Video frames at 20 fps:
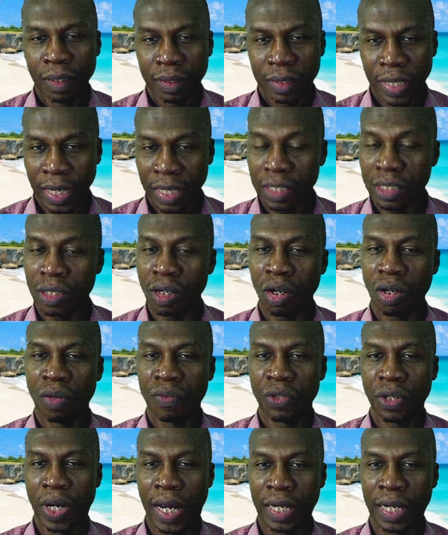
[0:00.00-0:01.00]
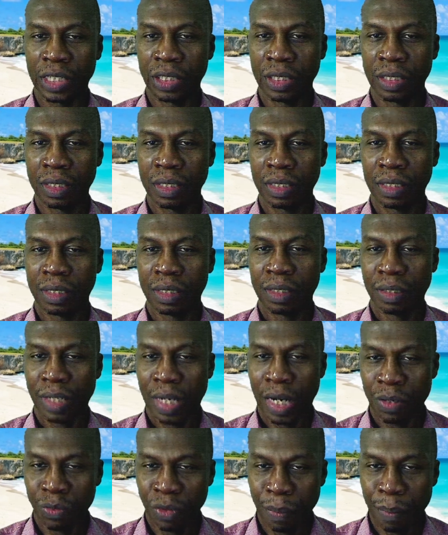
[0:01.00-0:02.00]
take stock of your actions
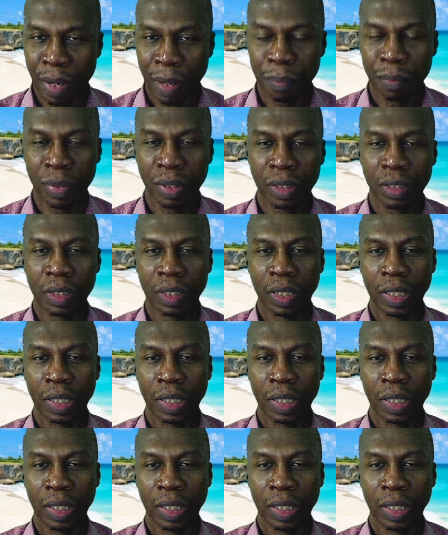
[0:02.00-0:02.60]
and remember,